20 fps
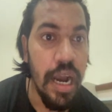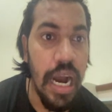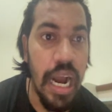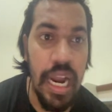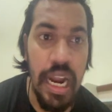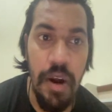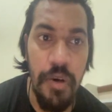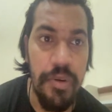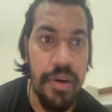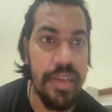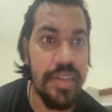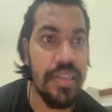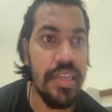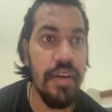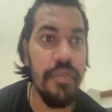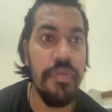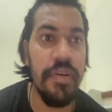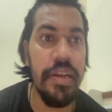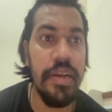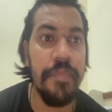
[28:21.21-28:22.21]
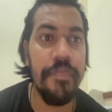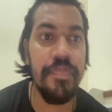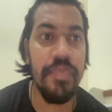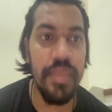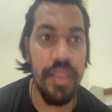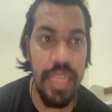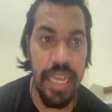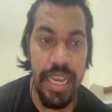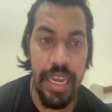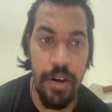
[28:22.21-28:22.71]
Account discovery.
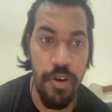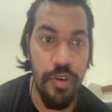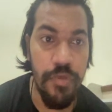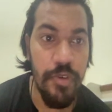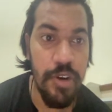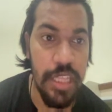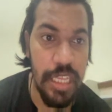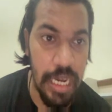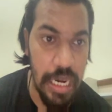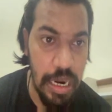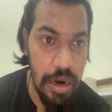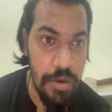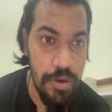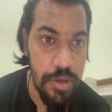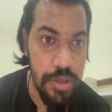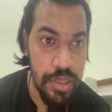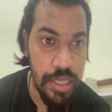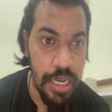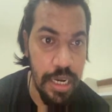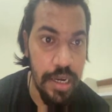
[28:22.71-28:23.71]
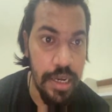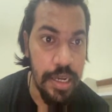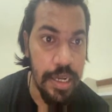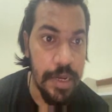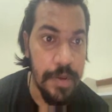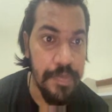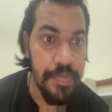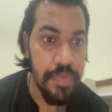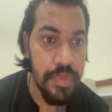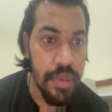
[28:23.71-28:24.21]
They can look for the accounts, yeah,
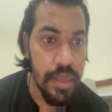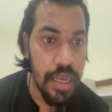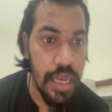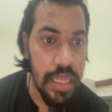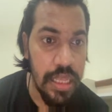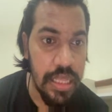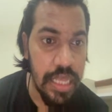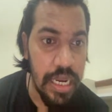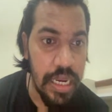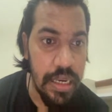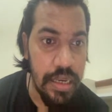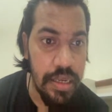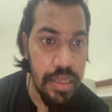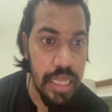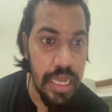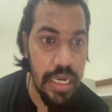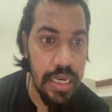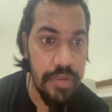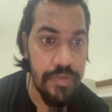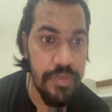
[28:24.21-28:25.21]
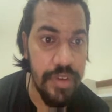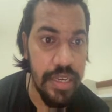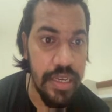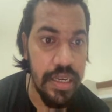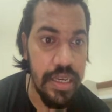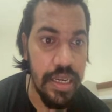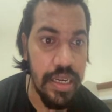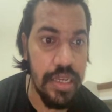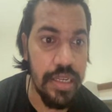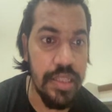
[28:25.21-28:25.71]
and then
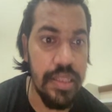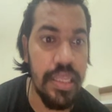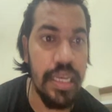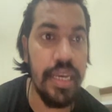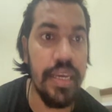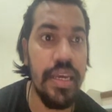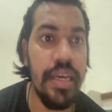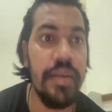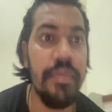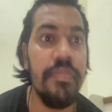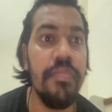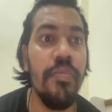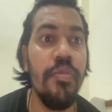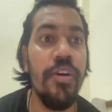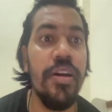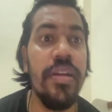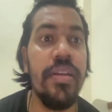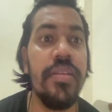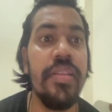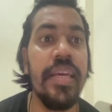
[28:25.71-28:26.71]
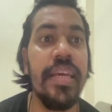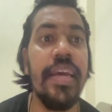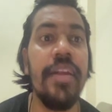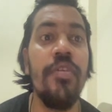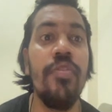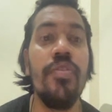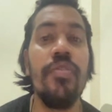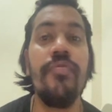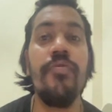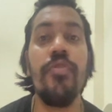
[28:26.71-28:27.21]
they
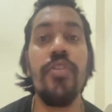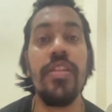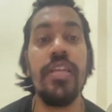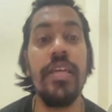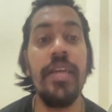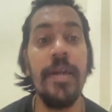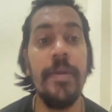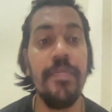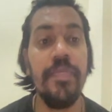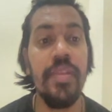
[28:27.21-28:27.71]
can look for the